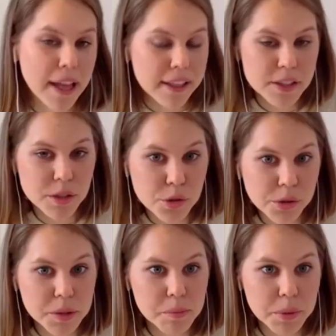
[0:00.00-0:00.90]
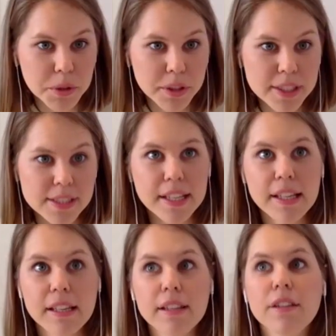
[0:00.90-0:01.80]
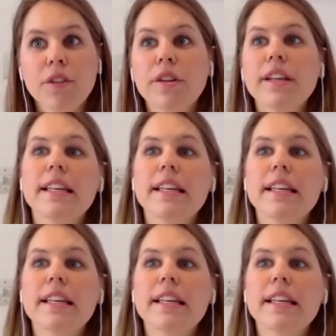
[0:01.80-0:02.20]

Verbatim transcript: back to the drawing board and saying, you know,